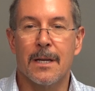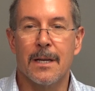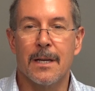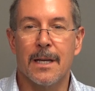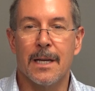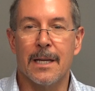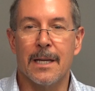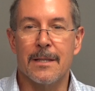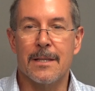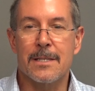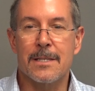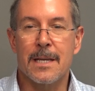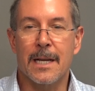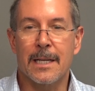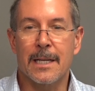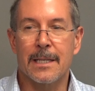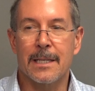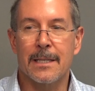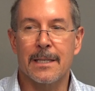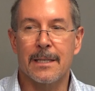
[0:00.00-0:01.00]
And the
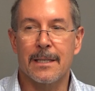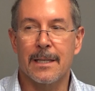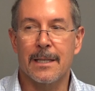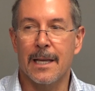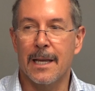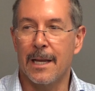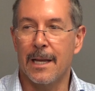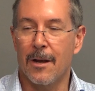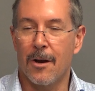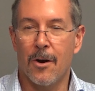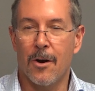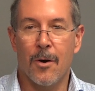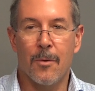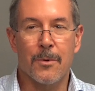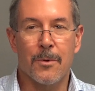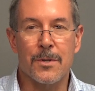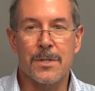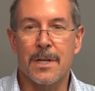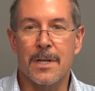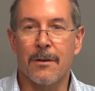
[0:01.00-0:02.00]
second day,
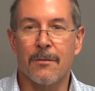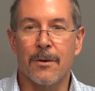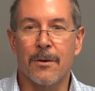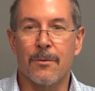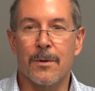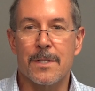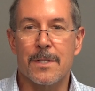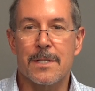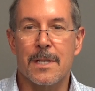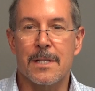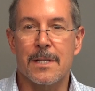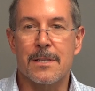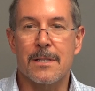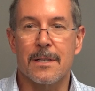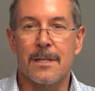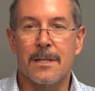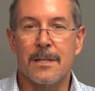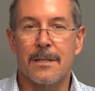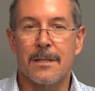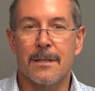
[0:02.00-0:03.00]
almost everyone says
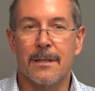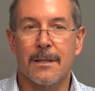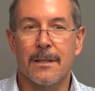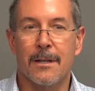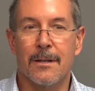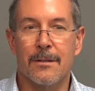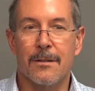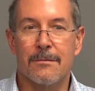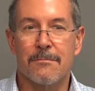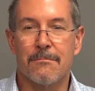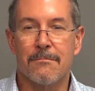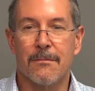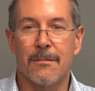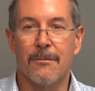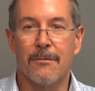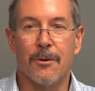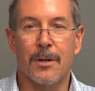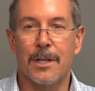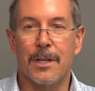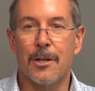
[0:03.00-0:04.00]
that there's
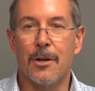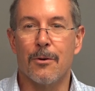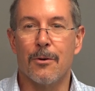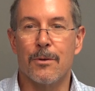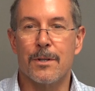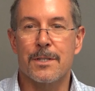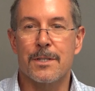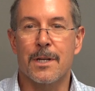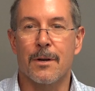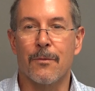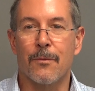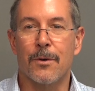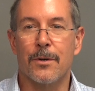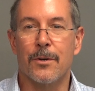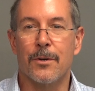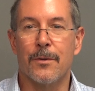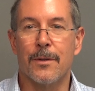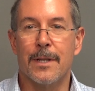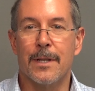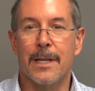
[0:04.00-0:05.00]
really no discomfort
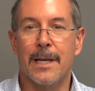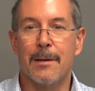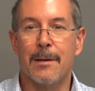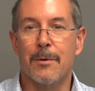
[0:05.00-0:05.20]
during the day,